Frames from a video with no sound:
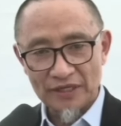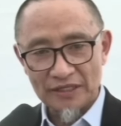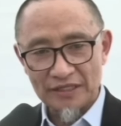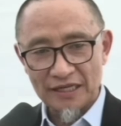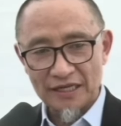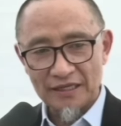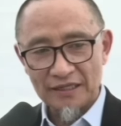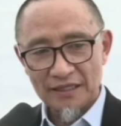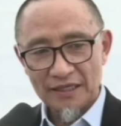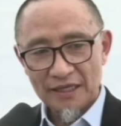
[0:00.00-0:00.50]
we
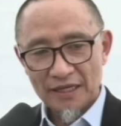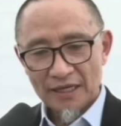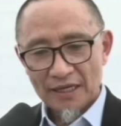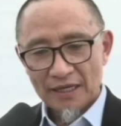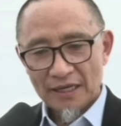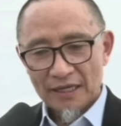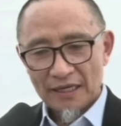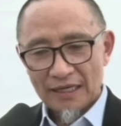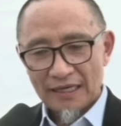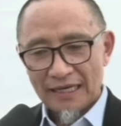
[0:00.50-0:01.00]
said,
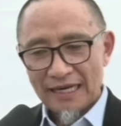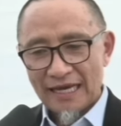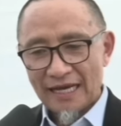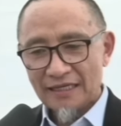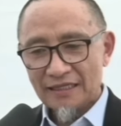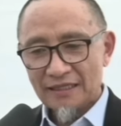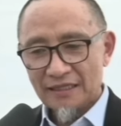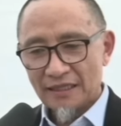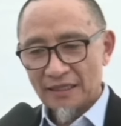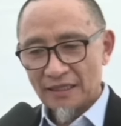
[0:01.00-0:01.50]

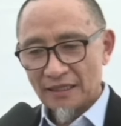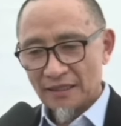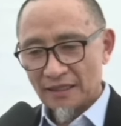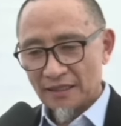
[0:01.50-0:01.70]
let